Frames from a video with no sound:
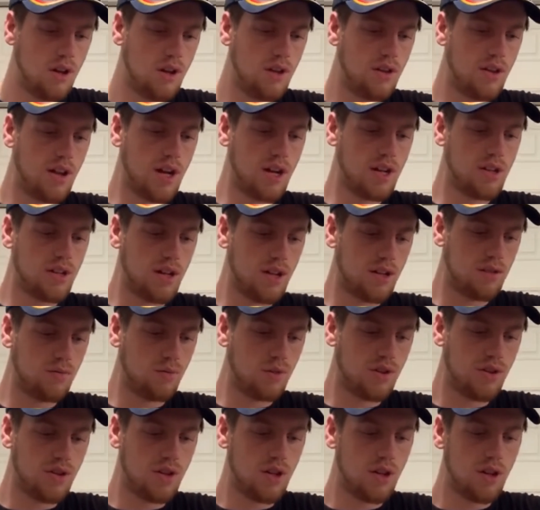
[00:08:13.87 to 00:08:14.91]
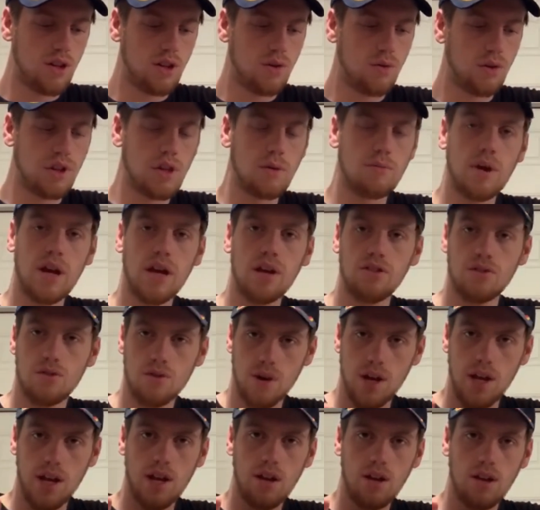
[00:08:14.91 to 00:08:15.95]
than it does with the main
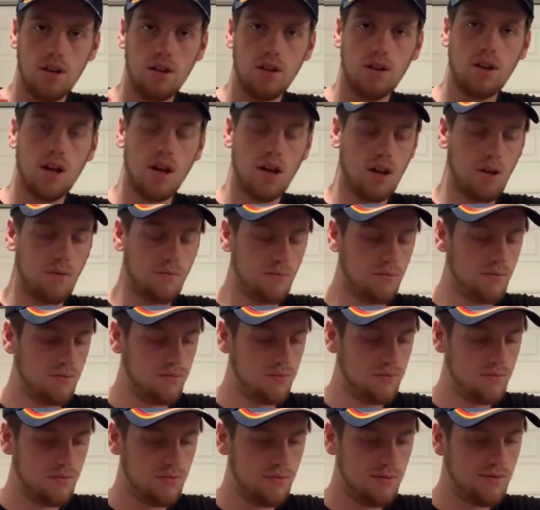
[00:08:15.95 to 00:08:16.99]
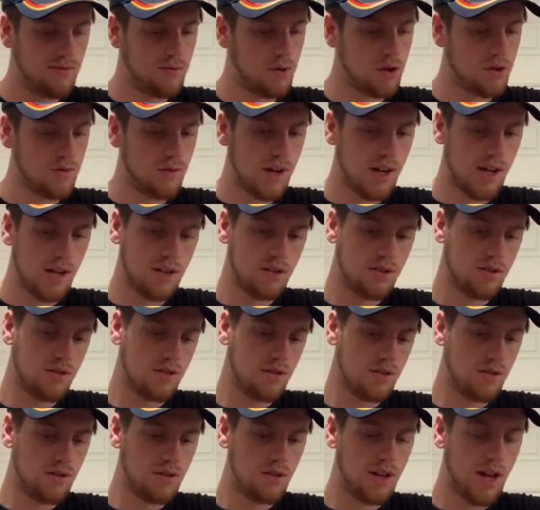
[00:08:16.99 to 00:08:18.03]
three, Force Awakens,
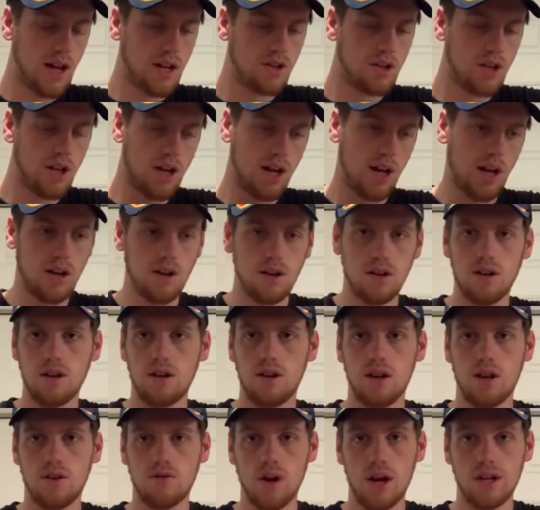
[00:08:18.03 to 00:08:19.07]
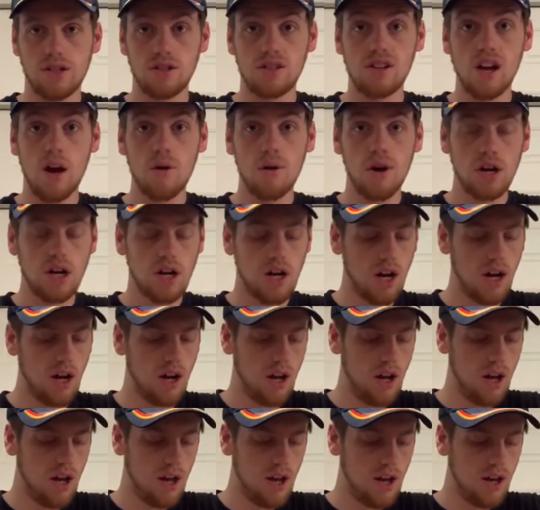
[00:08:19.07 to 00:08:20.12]
Last Jedi, and Rise of Skywalker.
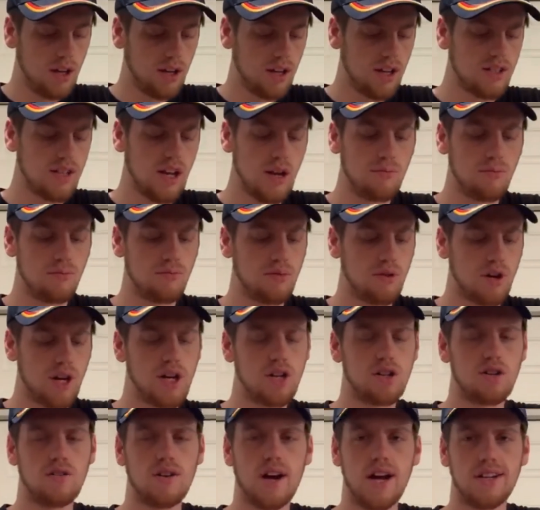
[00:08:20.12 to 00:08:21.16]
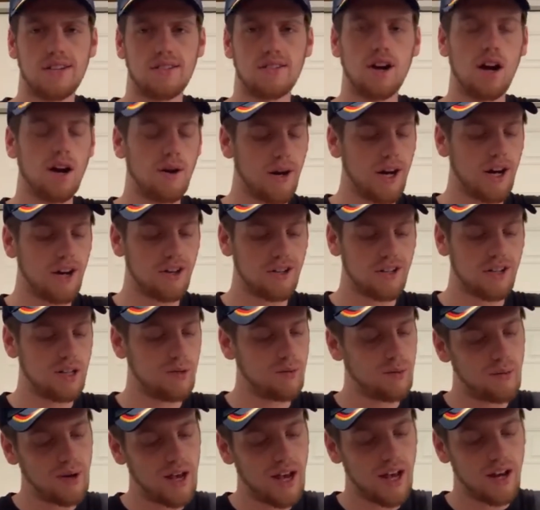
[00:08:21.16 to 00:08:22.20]
Because I'm pretty sure Rise of Skywalker is going
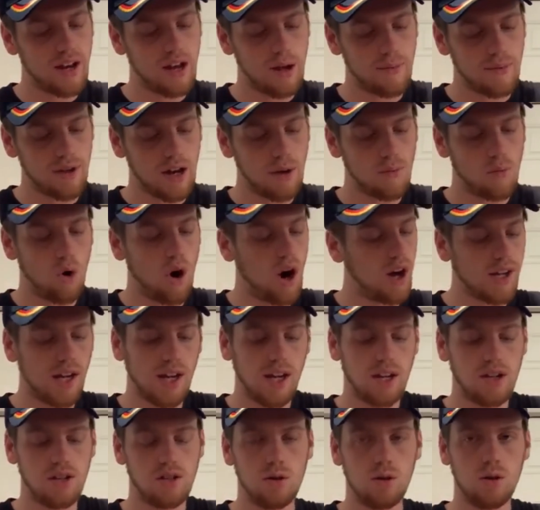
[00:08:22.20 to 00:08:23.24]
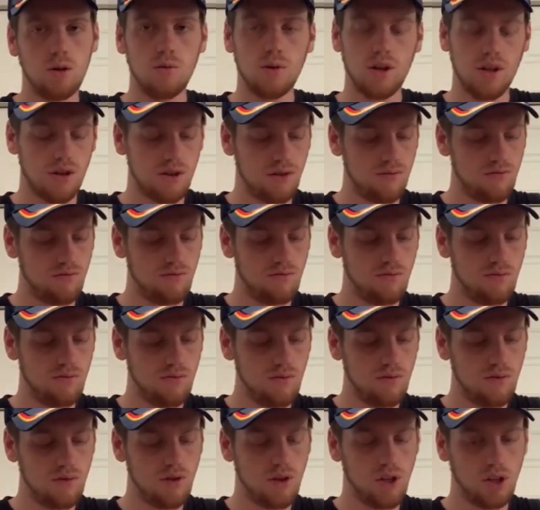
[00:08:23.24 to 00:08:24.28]
to be bad. I mean, I'm walking into it with
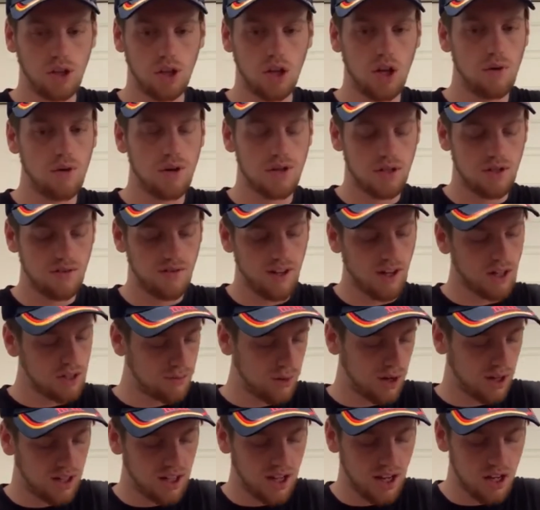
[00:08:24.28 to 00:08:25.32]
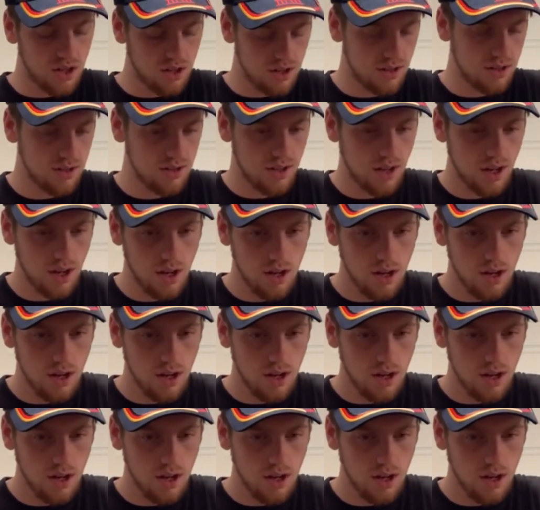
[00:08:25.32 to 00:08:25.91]
the lowest of expectations.